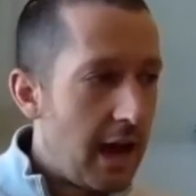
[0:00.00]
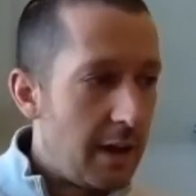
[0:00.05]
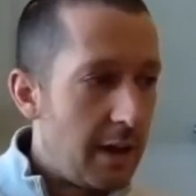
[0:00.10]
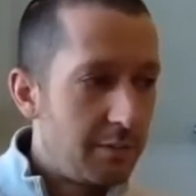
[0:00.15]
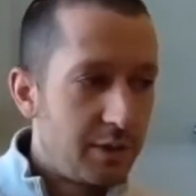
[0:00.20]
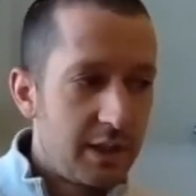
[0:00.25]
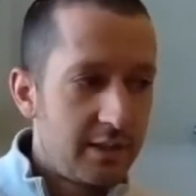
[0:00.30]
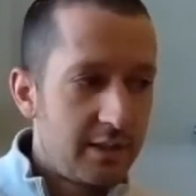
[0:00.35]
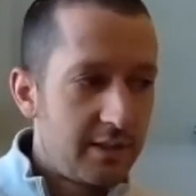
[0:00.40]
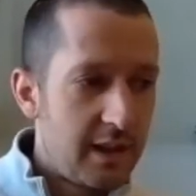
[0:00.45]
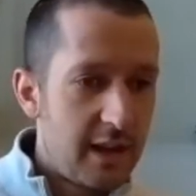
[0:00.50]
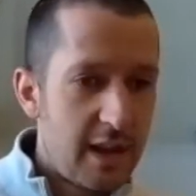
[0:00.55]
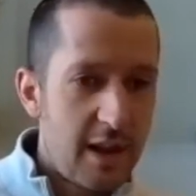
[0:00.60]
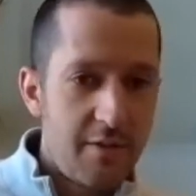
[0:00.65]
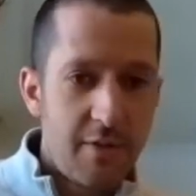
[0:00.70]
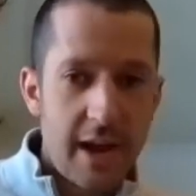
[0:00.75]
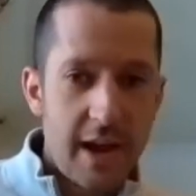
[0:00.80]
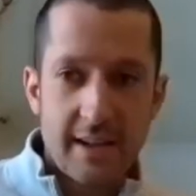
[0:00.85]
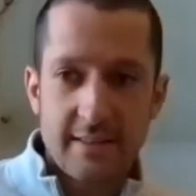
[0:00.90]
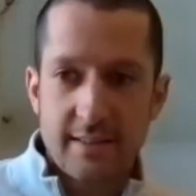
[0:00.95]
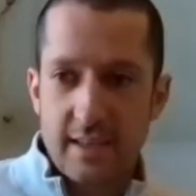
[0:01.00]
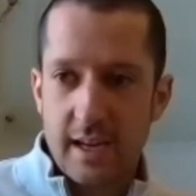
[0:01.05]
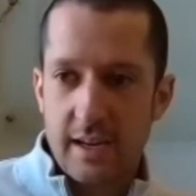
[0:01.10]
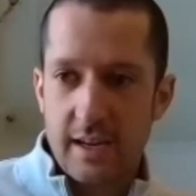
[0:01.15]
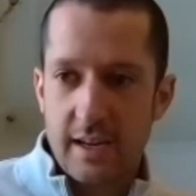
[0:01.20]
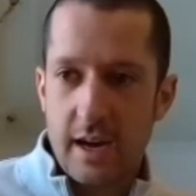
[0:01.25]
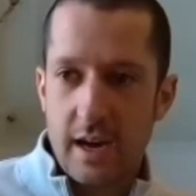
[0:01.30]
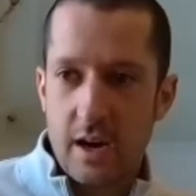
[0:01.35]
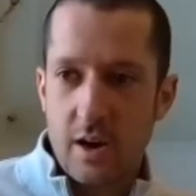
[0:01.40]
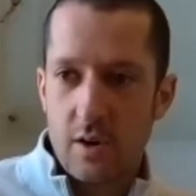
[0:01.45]
just in advance, kind
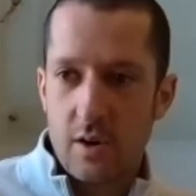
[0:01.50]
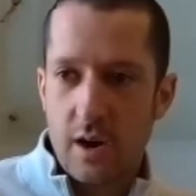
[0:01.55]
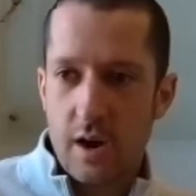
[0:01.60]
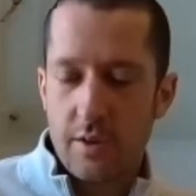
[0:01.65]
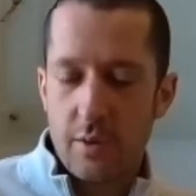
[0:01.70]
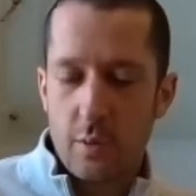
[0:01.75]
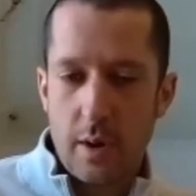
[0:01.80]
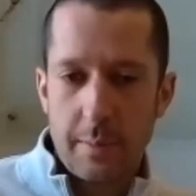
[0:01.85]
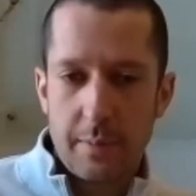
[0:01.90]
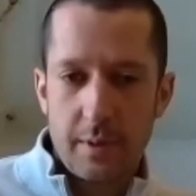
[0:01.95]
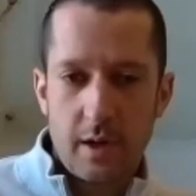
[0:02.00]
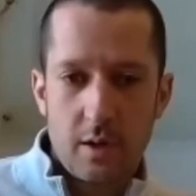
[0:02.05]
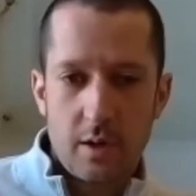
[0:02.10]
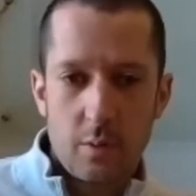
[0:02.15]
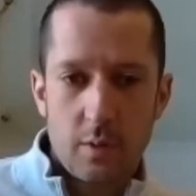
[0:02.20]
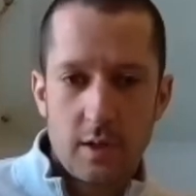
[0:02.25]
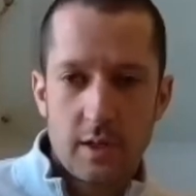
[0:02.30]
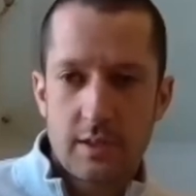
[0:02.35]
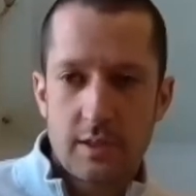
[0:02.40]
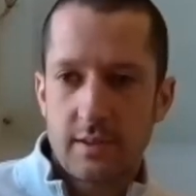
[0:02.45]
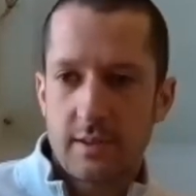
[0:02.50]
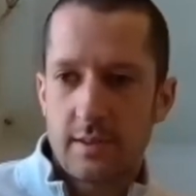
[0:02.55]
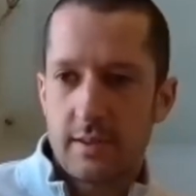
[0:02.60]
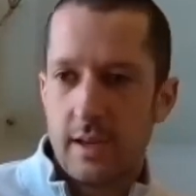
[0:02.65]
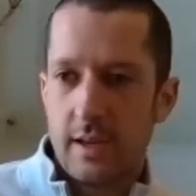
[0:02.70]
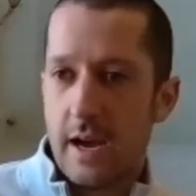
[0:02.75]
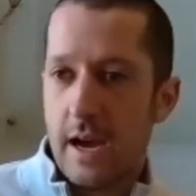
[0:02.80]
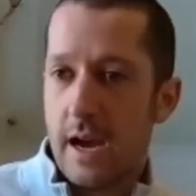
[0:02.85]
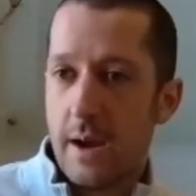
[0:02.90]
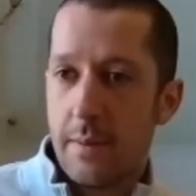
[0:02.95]
of how the webinar works,
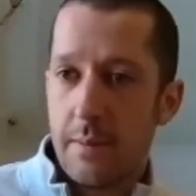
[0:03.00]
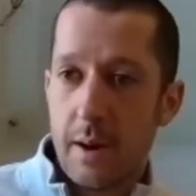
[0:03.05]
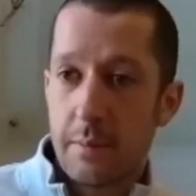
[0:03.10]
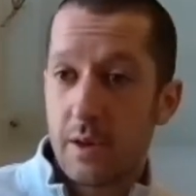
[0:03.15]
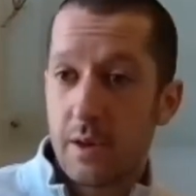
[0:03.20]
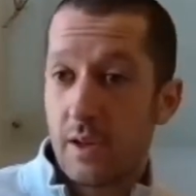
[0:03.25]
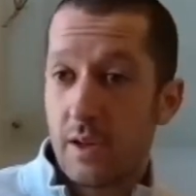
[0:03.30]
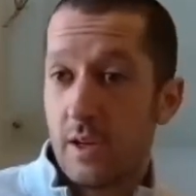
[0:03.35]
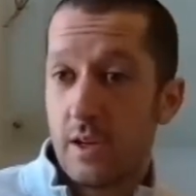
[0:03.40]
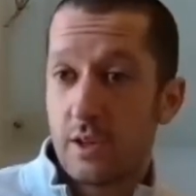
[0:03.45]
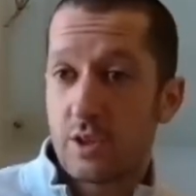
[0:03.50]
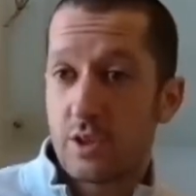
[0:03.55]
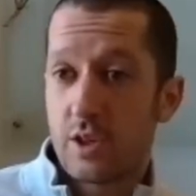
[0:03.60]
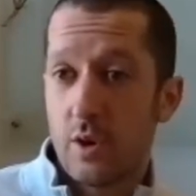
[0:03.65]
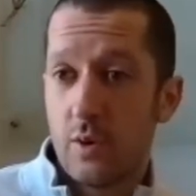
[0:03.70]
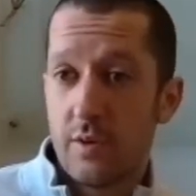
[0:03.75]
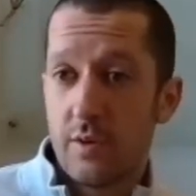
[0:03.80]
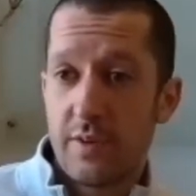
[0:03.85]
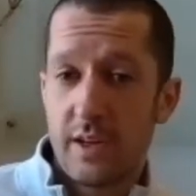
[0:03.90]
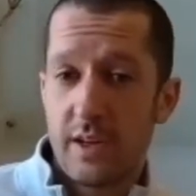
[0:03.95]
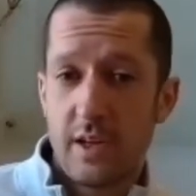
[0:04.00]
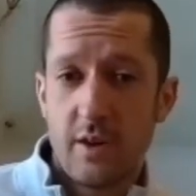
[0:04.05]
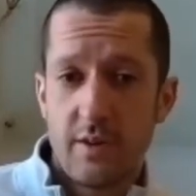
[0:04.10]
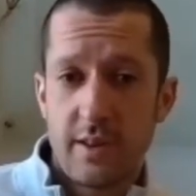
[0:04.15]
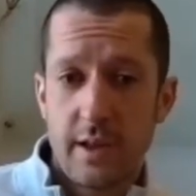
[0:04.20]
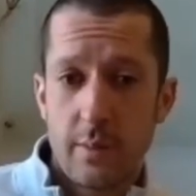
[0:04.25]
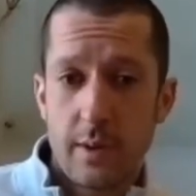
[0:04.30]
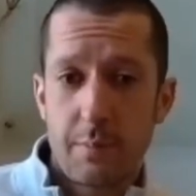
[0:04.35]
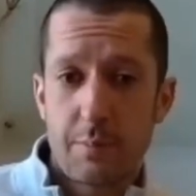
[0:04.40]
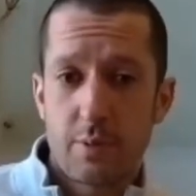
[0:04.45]
I'm going to show a video
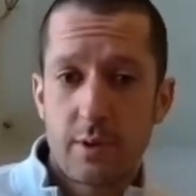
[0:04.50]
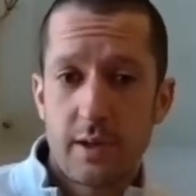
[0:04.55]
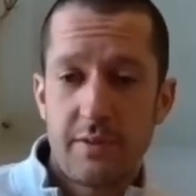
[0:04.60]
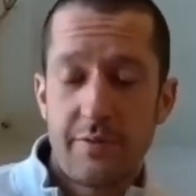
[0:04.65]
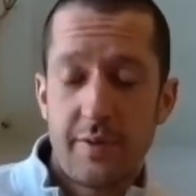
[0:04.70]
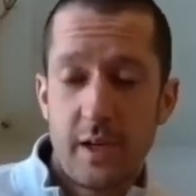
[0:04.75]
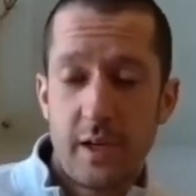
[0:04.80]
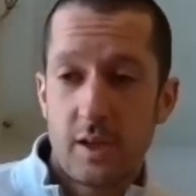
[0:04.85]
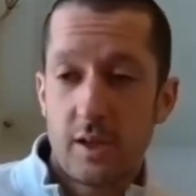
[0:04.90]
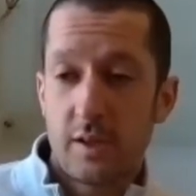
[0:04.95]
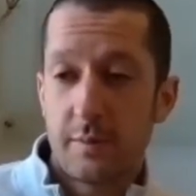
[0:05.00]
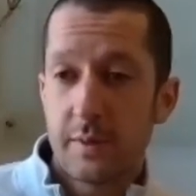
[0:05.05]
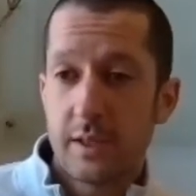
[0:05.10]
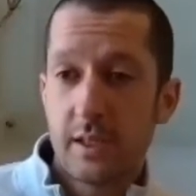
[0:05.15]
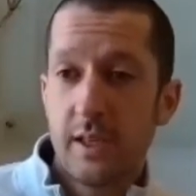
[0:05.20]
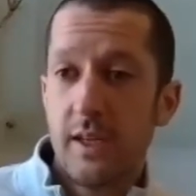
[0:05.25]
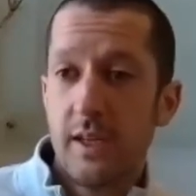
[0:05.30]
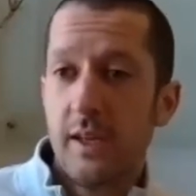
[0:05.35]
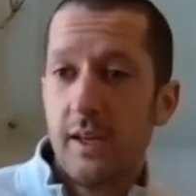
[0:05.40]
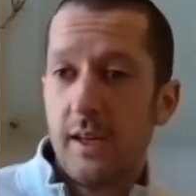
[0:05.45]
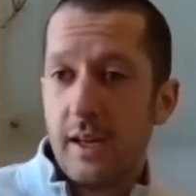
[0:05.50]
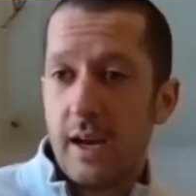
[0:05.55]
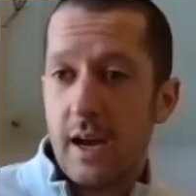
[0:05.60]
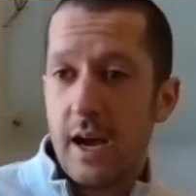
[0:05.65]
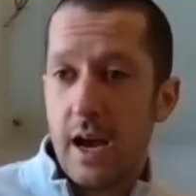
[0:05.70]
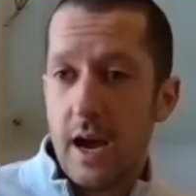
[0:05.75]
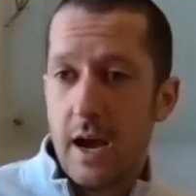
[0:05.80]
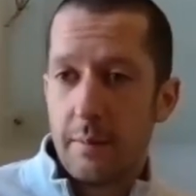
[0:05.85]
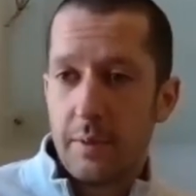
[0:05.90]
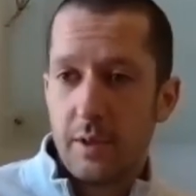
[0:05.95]
that we pre-filmed.
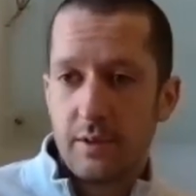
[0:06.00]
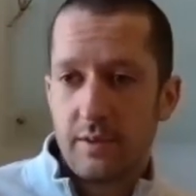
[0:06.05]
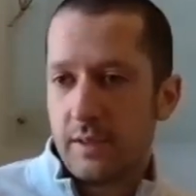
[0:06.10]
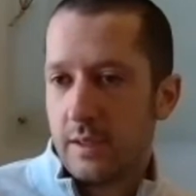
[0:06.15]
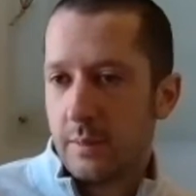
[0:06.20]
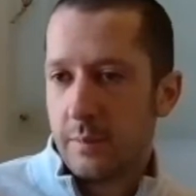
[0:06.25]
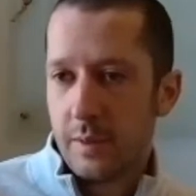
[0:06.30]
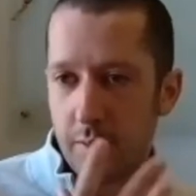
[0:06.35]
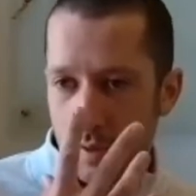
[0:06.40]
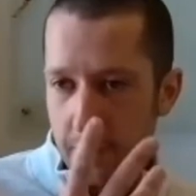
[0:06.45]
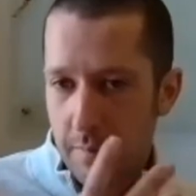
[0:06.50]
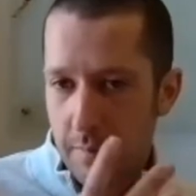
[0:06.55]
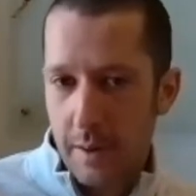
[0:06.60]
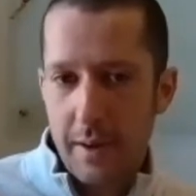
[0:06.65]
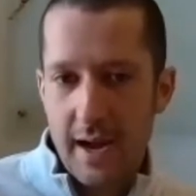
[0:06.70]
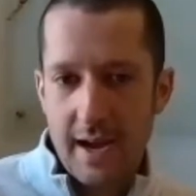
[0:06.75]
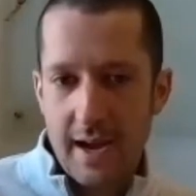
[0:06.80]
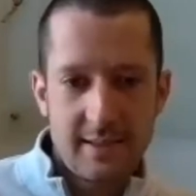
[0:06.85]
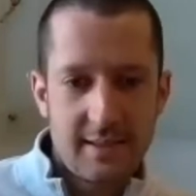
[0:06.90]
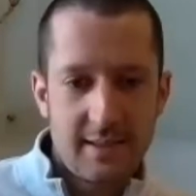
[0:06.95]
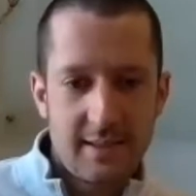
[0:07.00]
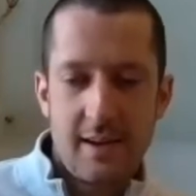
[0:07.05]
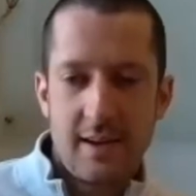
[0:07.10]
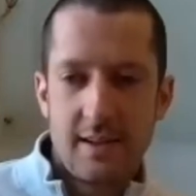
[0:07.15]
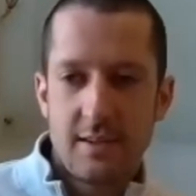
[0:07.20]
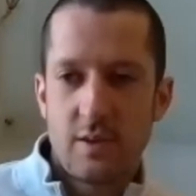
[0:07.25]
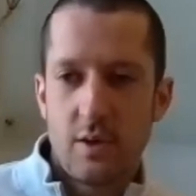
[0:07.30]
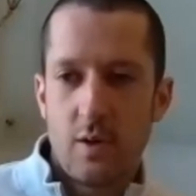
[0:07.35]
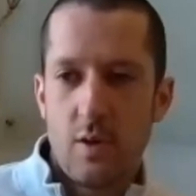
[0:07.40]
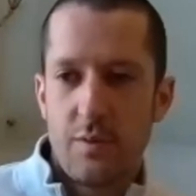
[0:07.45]
You'll see me with my mask on,
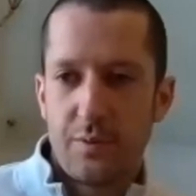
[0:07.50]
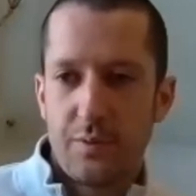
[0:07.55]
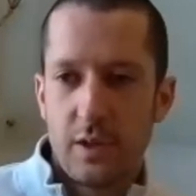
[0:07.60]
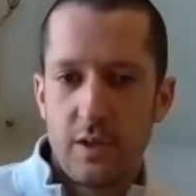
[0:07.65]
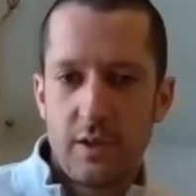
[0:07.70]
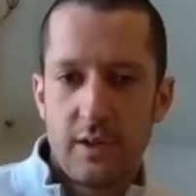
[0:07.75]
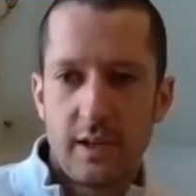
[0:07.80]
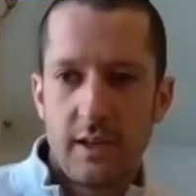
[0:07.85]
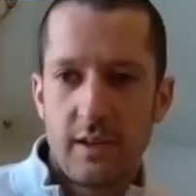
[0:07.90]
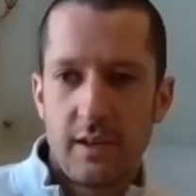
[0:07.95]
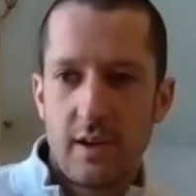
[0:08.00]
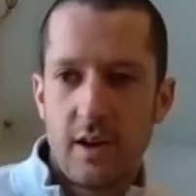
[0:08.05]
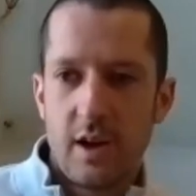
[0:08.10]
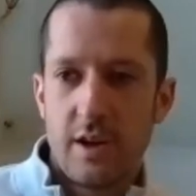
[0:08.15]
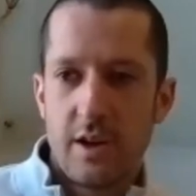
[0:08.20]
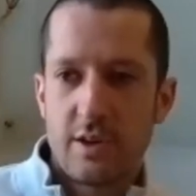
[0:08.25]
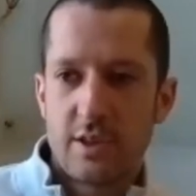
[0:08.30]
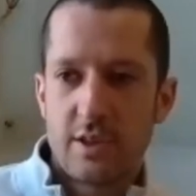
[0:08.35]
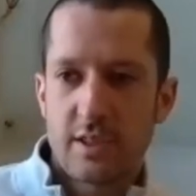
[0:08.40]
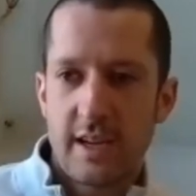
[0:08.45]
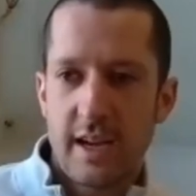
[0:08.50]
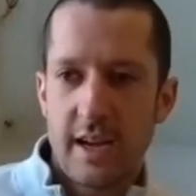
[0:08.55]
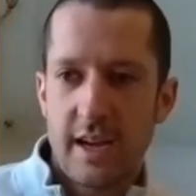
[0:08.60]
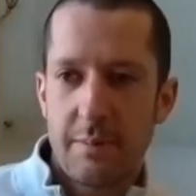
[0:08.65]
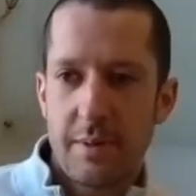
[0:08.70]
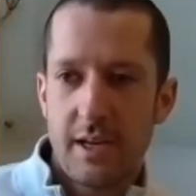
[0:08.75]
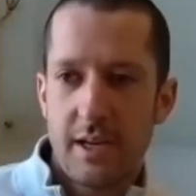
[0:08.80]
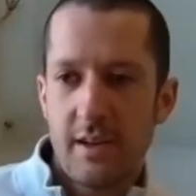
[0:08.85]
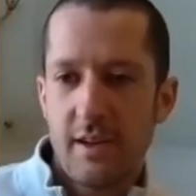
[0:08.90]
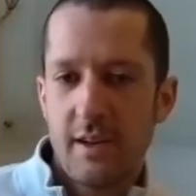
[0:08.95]
so hopefully you can understand
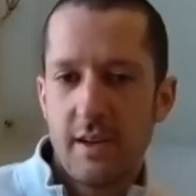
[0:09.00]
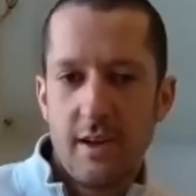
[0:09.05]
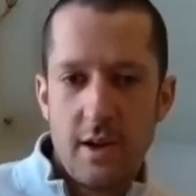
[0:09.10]
me